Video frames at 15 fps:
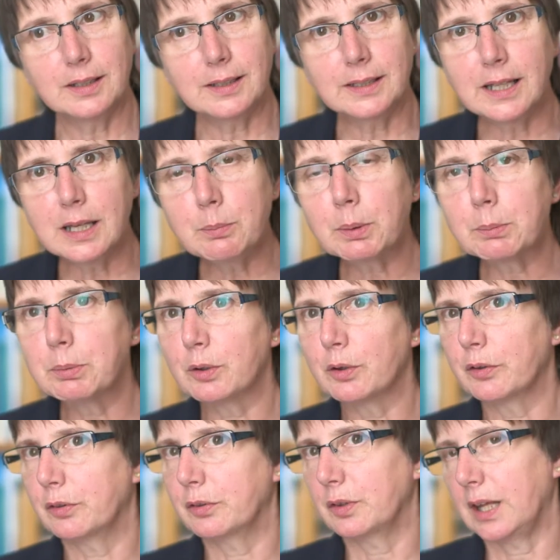labour
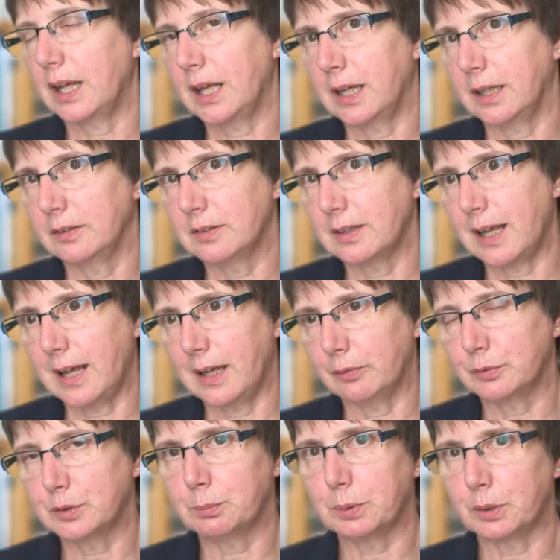birth and
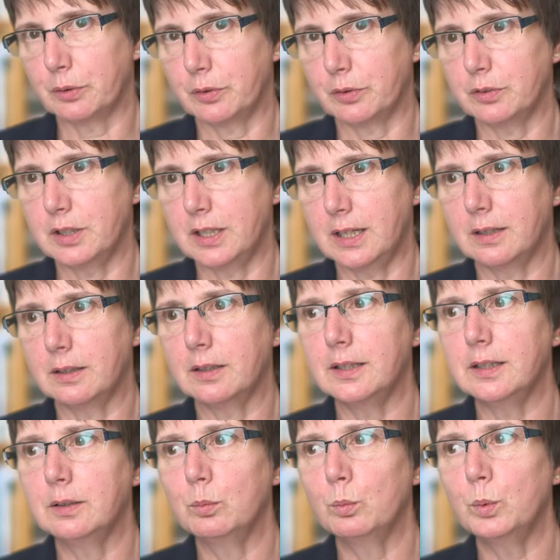afterbirth in the
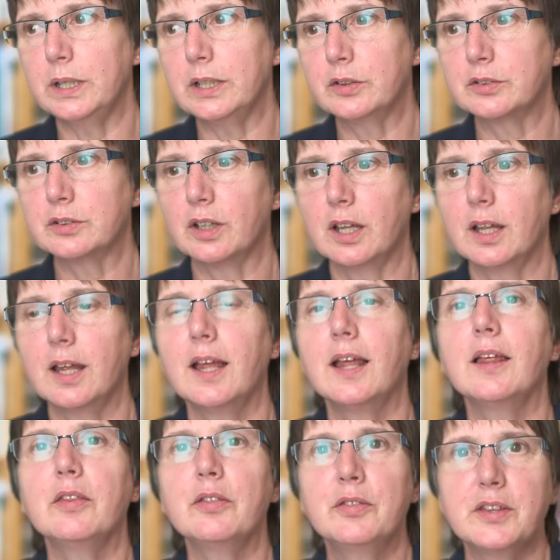early weeks,
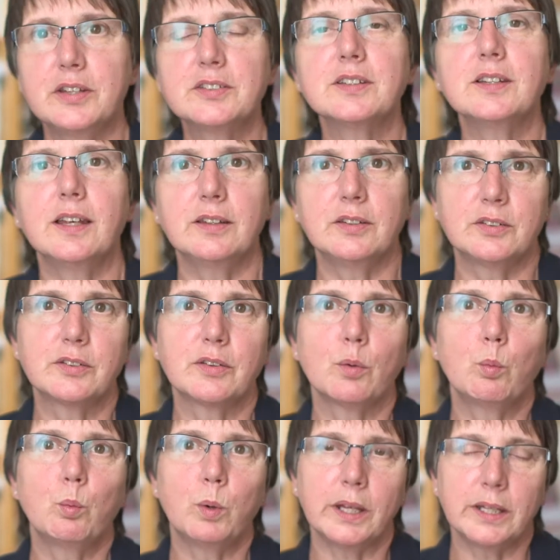this is the
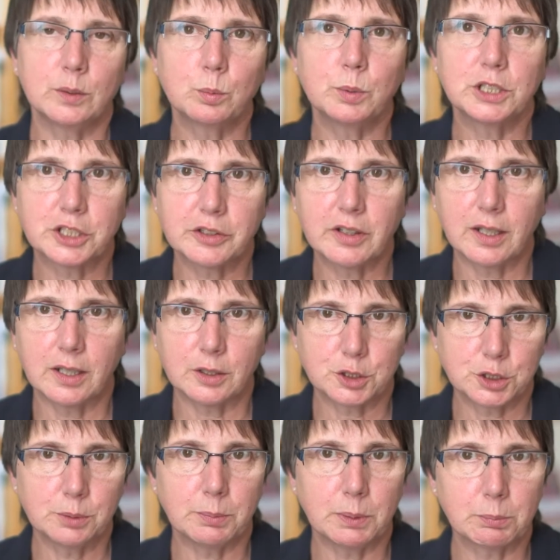way in which the care
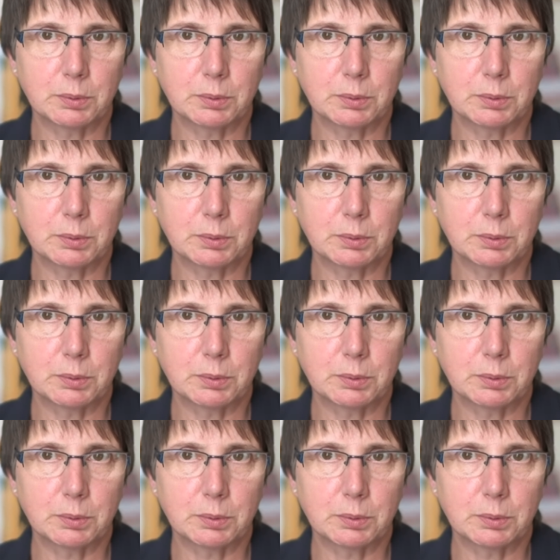should be